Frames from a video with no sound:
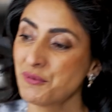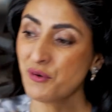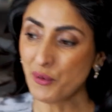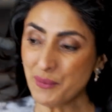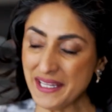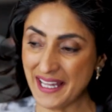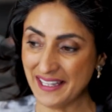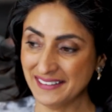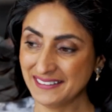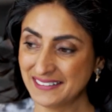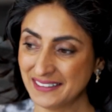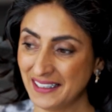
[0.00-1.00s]
So before we
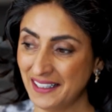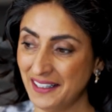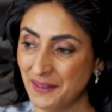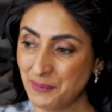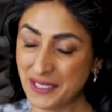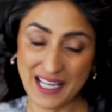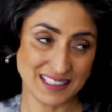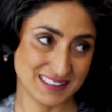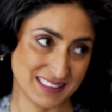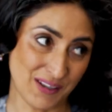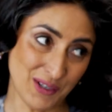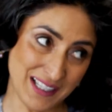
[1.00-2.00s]
end, we
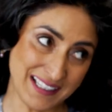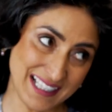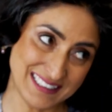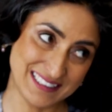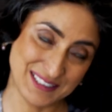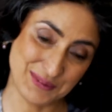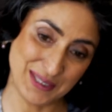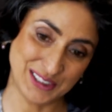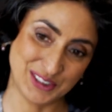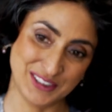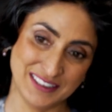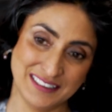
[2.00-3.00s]
ask all our guests this
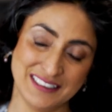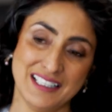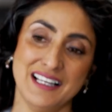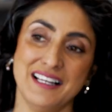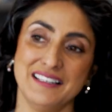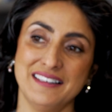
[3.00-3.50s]
question,